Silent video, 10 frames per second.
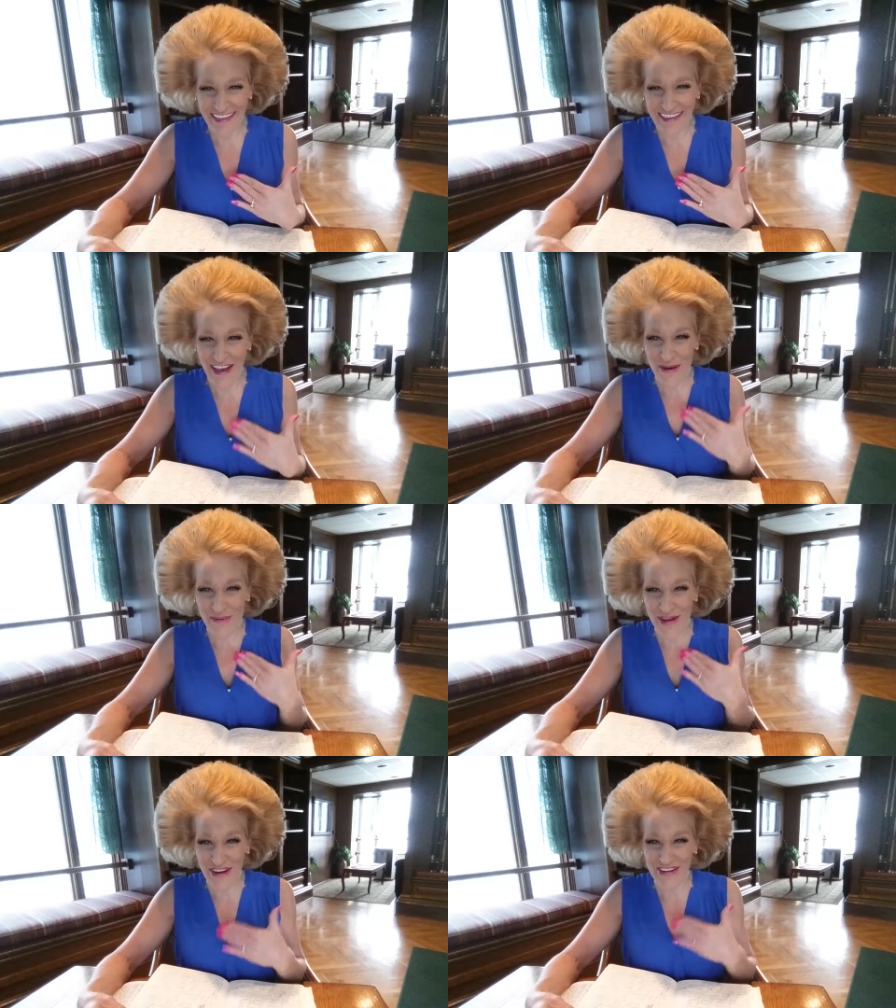you know,
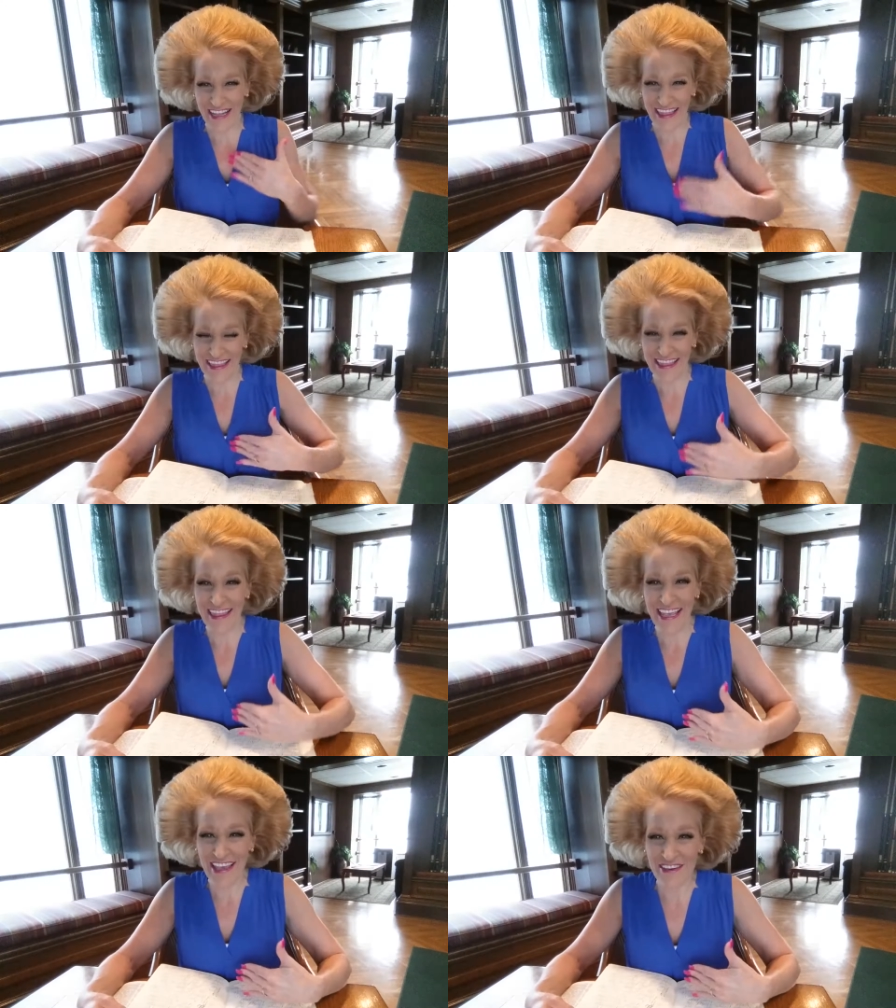we are to
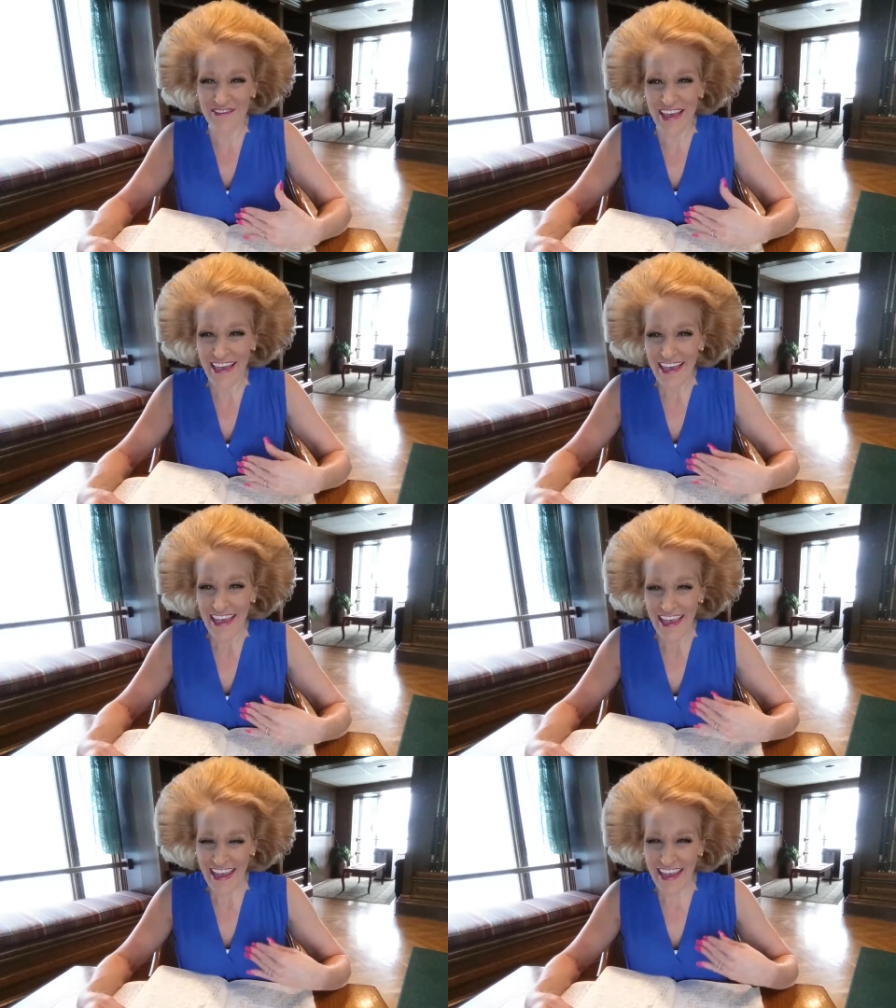live
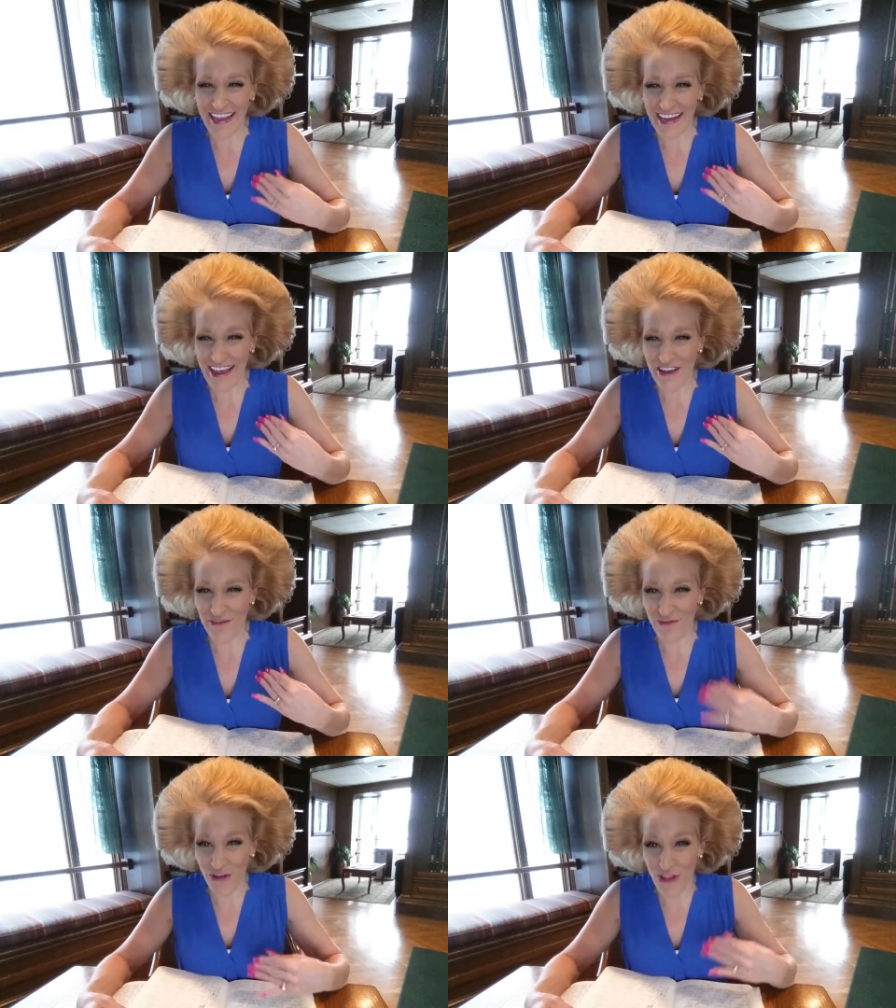in
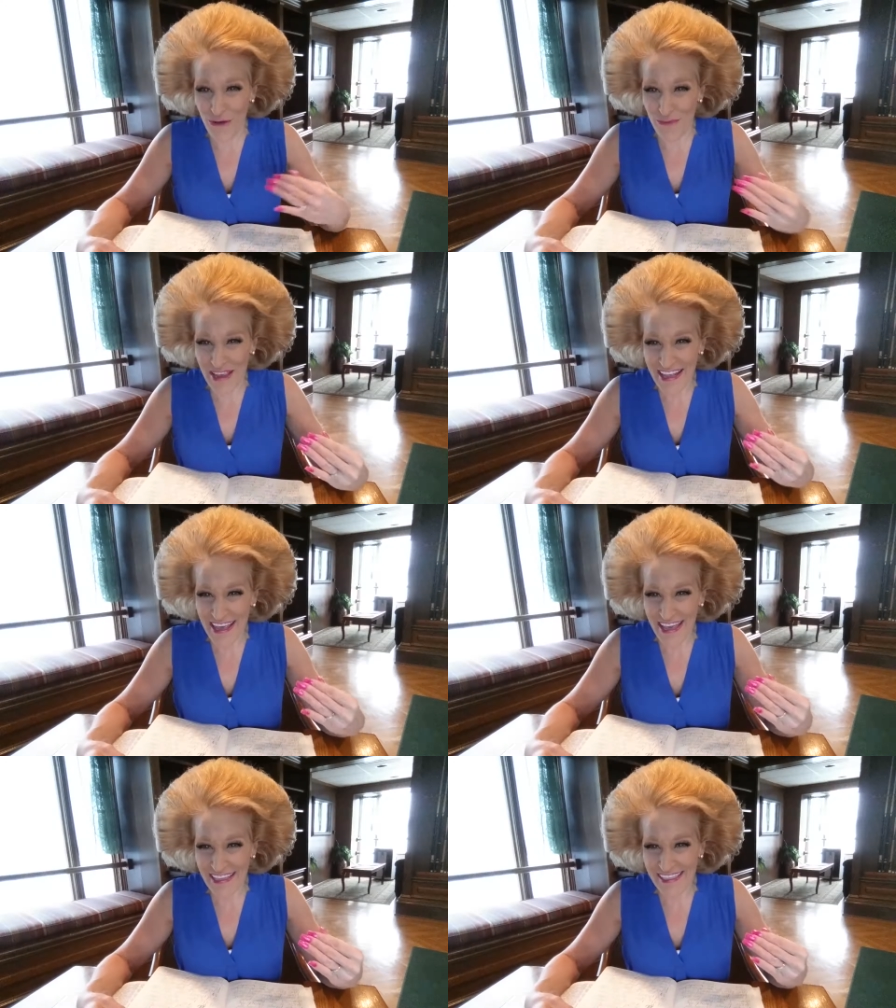full
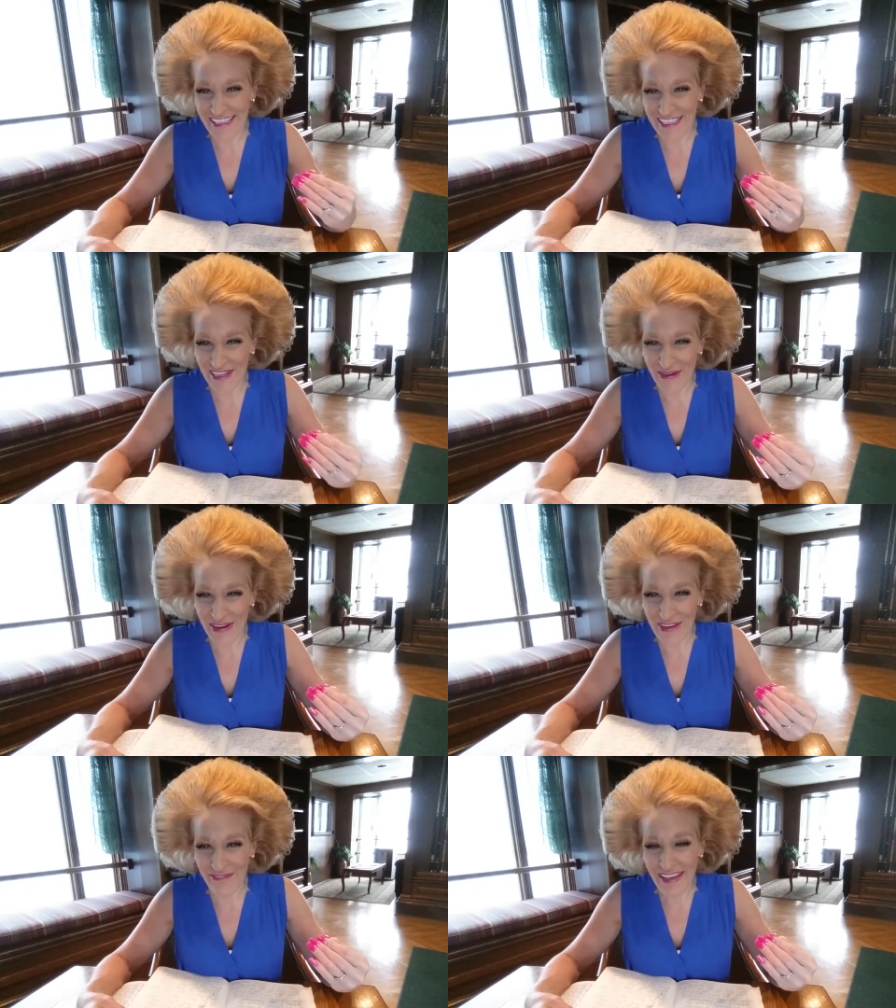obedience to
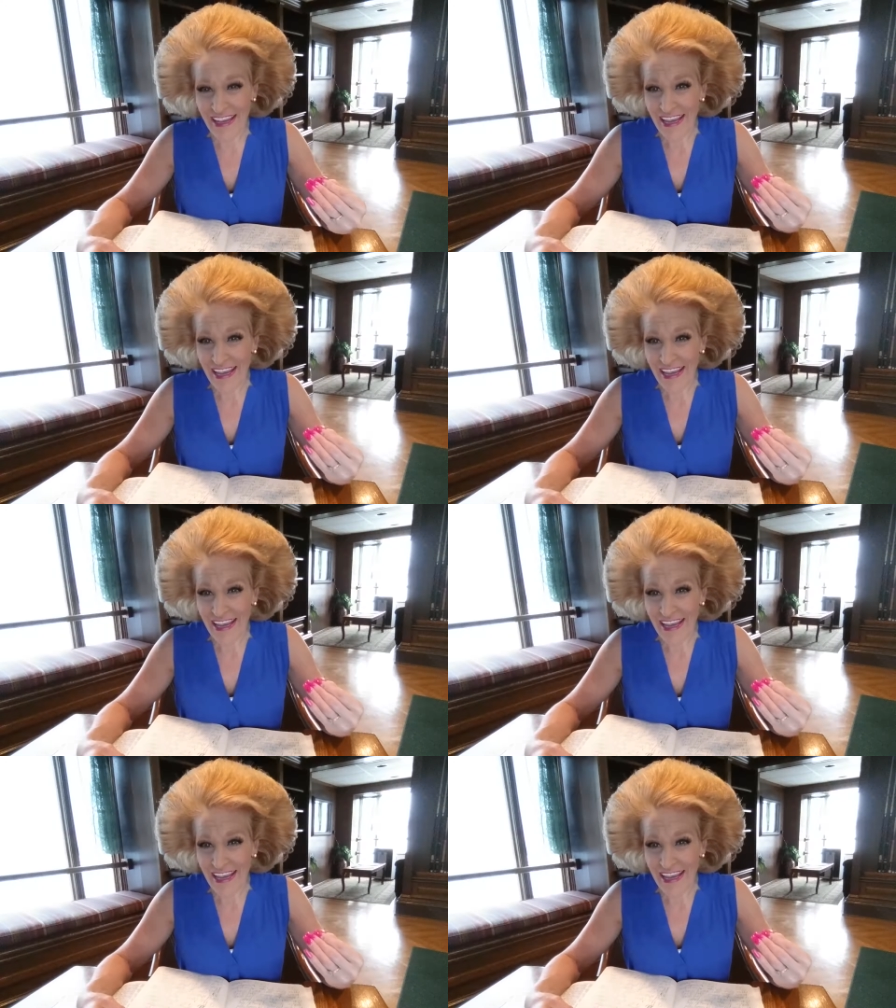him